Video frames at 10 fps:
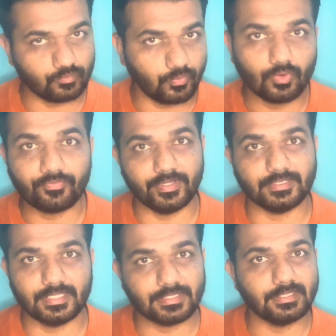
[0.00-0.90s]
four
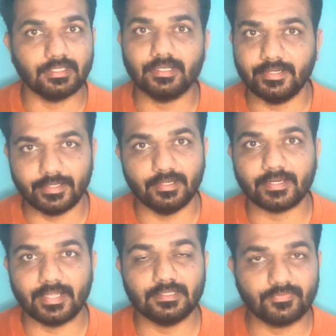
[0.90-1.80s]
phases in the clinical
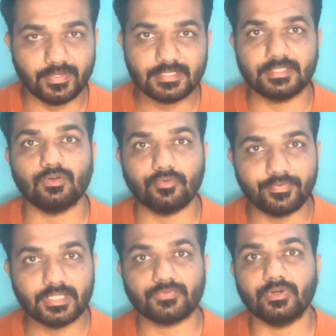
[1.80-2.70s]
trials: phase 0,
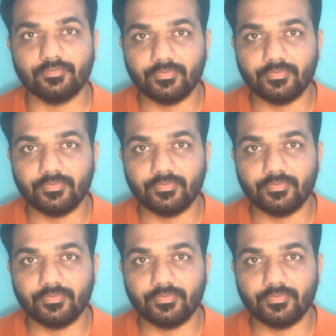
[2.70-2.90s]
phase 1,